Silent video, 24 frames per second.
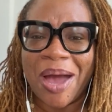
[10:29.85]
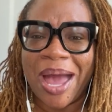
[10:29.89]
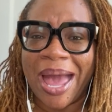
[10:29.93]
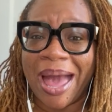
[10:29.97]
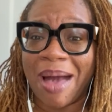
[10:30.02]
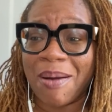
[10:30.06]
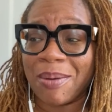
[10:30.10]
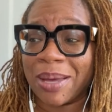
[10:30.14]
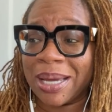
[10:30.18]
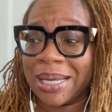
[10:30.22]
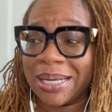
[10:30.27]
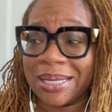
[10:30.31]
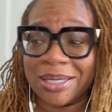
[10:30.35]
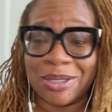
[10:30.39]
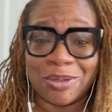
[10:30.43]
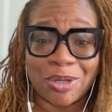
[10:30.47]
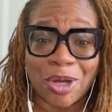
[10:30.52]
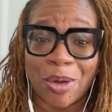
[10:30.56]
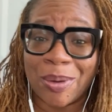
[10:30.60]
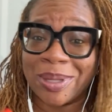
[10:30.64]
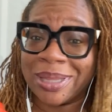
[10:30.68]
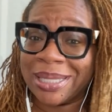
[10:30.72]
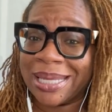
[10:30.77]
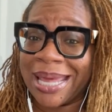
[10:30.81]
How can,
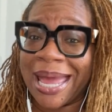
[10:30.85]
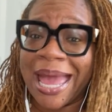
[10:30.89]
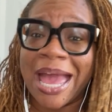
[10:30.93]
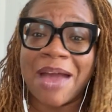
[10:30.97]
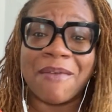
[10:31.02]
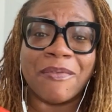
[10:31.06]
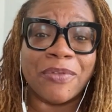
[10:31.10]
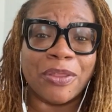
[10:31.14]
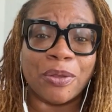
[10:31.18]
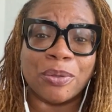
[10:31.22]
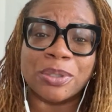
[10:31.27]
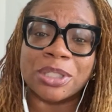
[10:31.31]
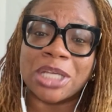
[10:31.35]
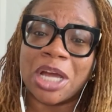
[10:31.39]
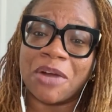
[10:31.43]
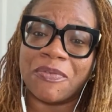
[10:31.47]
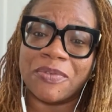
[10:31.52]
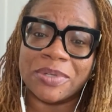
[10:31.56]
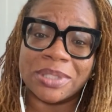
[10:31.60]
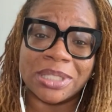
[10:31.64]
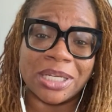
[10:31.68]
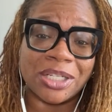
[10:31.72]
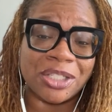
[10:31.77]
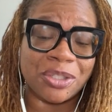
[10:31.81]
and then having those
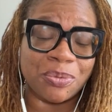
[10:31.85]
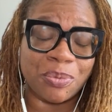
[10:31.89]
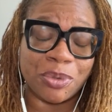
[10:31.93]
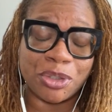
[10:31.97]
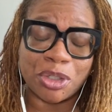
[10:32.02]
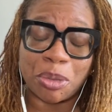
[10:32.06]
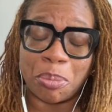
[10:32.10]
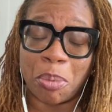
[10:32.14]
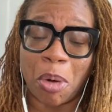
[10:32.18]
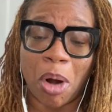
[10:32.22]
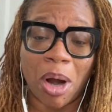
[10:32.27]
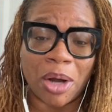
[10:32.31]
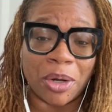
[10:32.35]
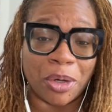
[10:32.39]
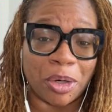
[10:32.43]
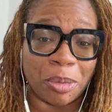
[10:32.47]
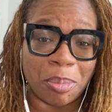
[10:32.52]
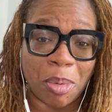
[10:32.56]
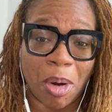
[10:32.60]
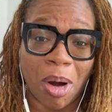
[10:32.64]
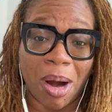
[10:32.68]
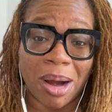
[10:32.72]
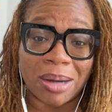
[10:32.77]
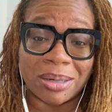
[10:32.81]
conversations with your partner
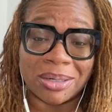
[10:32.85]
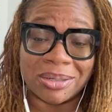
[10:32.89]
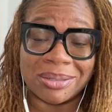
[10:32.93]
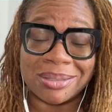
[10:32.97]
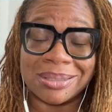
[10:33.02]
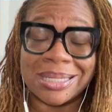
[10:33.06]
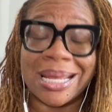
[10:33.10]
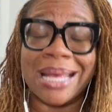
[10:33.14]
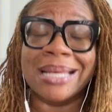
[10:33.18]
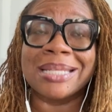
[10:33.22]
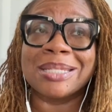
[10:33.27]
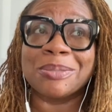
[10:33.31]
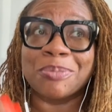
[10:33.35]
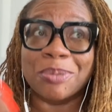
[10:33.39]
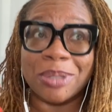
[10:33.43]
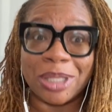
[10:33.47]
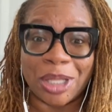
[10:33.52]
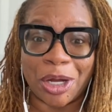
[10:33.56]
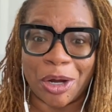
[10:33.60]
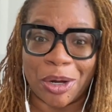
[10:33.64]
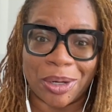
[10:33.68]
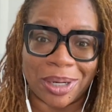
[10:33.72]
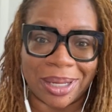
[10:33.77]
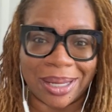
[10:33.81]
or partners. That's
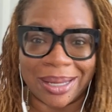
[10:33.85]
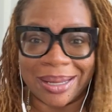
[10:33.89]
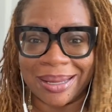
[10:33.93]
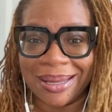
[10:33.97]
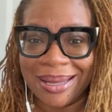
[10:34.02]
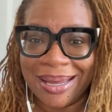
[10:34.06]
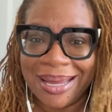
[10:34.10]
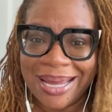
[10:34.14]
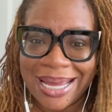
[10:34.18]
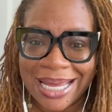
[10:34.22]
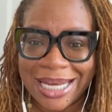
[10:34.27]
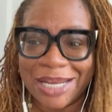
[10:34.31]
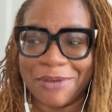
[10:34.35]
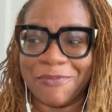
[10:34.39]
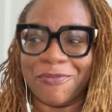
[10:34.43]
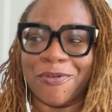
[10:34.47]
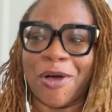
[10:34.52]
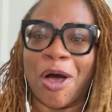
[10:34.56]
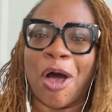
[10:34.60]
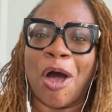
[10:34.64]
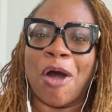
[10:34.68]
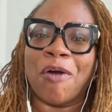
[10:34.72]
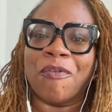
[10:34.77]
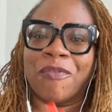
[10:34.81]
what learning and
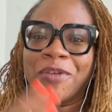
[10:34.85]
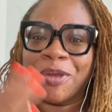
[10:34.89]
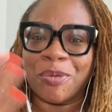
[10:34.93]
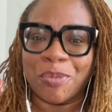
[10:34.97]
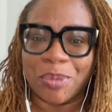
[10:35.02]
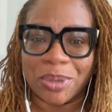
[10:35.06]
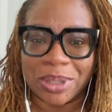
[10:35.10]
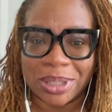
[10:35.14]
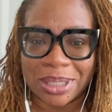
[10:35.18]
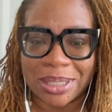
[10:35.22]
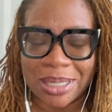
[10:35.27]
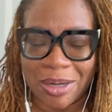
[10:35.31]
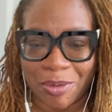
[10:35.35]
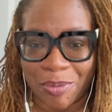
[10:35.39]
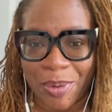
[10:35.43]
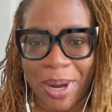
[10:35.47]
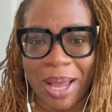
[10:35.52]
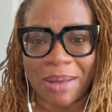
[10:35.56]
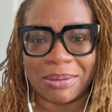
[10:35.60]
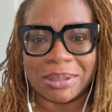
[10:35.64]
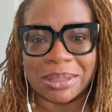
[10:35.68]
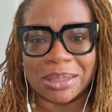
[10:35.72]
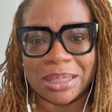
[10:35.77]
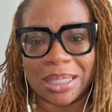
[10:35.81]
evolving with it
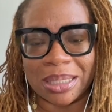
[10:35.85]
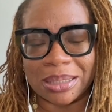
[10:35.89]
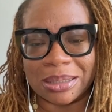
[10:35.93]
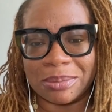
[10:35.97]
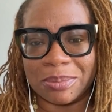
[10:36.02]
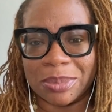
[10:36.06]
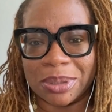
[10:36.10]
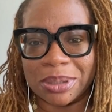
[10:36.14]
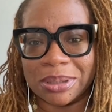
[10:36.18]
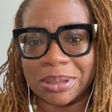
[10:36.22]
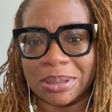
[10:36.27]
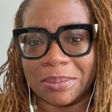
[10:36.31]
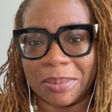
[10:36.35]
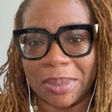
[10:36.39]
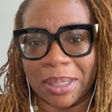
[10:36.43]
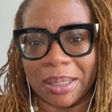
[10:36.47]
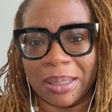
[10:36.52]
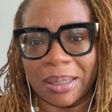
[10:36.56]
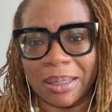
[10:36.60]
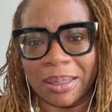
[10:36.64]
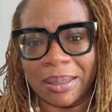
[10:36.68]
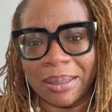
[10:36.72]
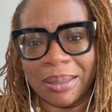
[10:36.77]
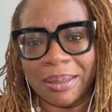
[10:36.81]
around sex means to
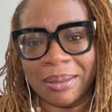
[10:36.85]
me.